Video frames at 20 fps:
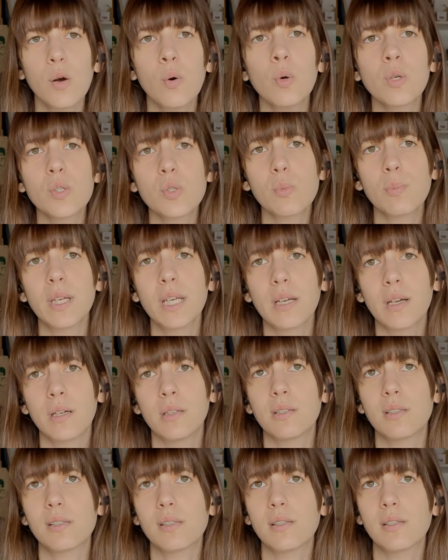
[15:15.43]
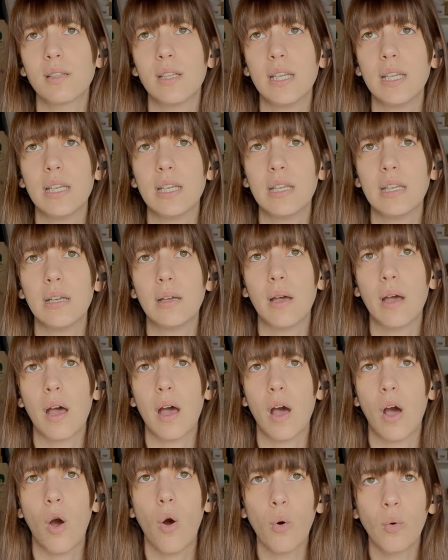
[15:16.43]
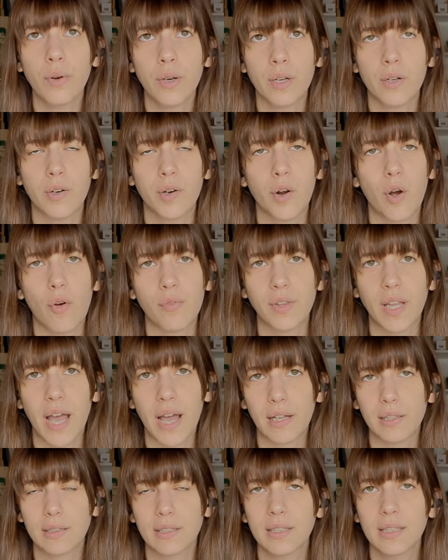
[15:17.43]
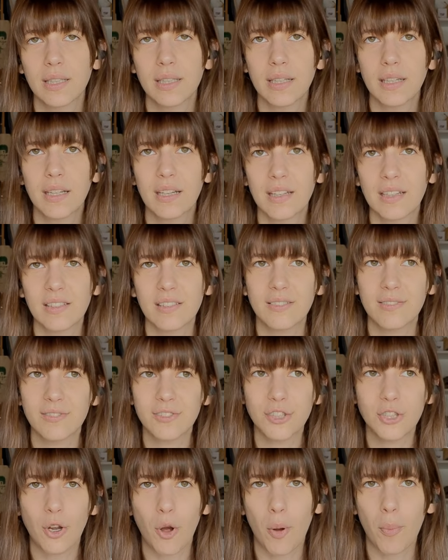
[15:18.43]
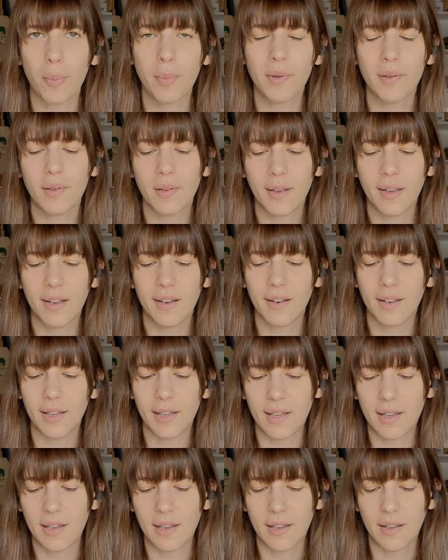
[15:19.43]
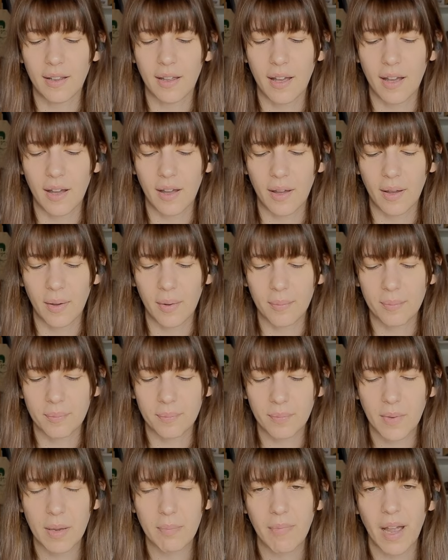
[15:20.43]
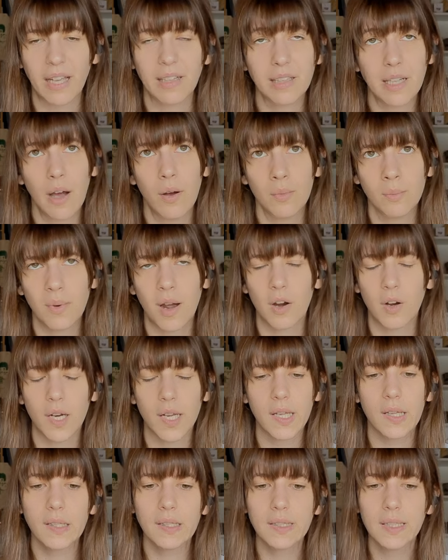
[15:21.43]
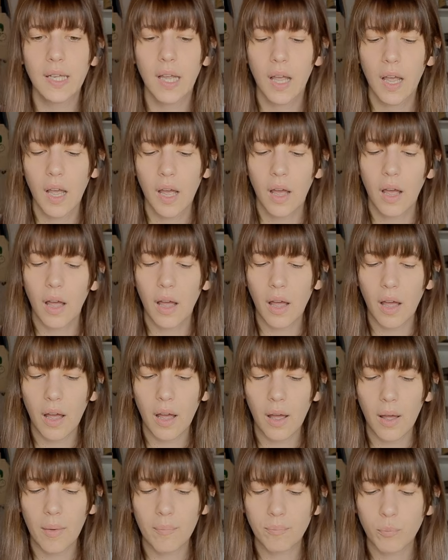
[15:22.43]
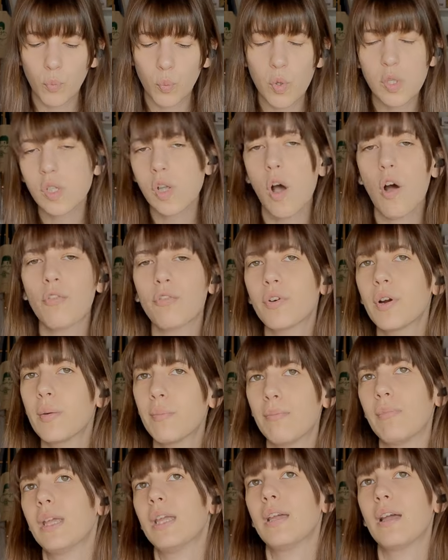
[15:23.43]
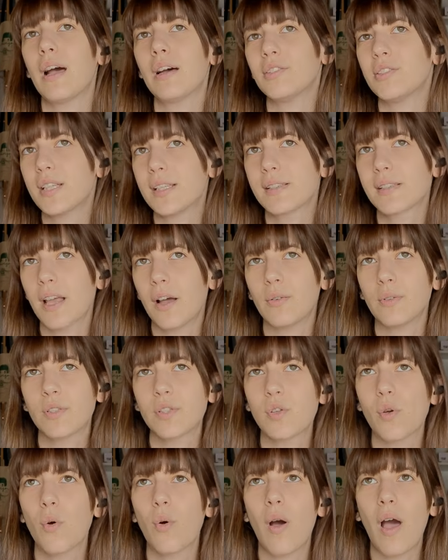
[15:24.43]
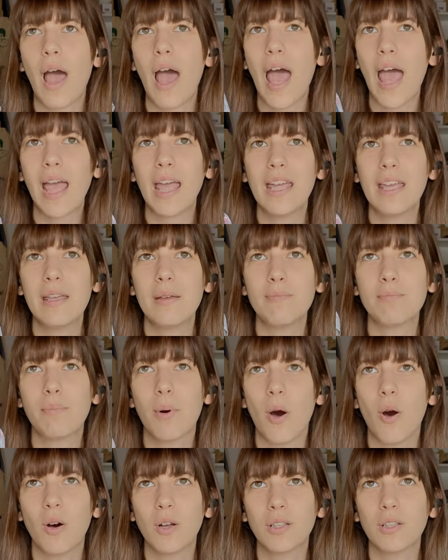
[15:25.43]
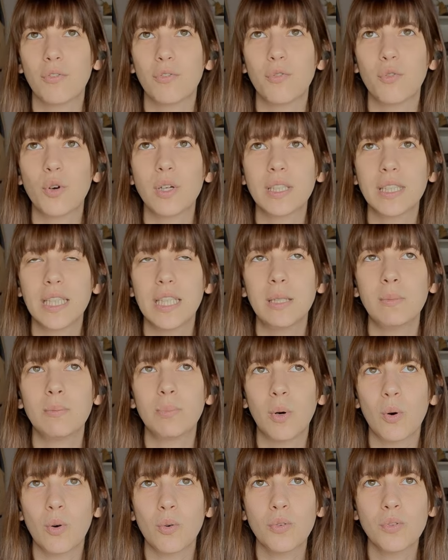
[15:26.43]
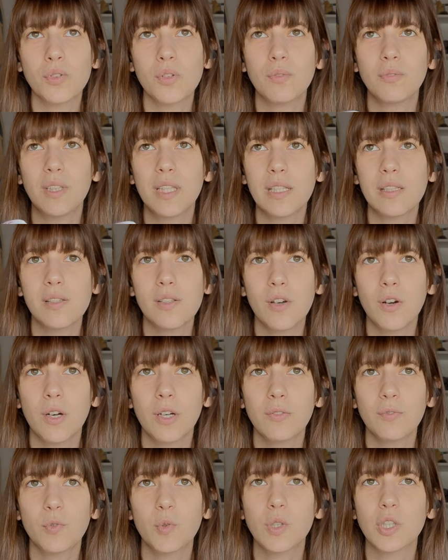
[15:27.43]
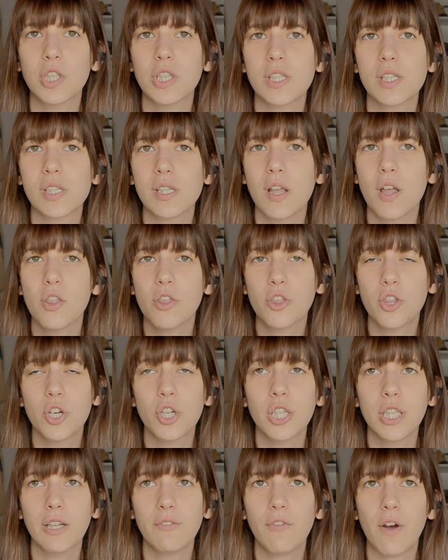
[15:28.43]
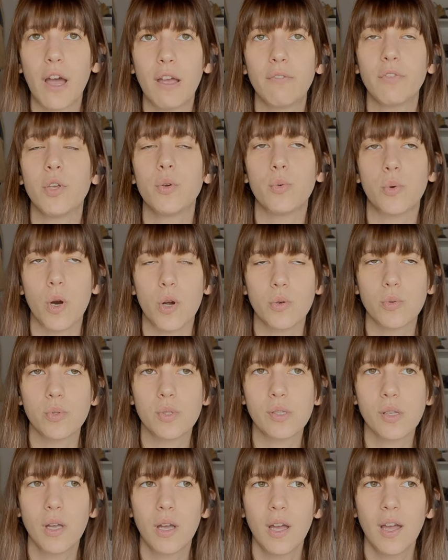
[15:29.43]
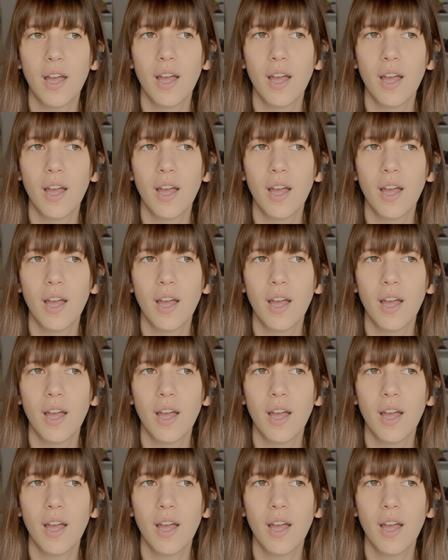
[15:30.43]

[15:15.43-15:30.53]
Also because the owner of that shop in my town market was offering me a discount, so I bought 14 balls of this yarn for just 35 euros,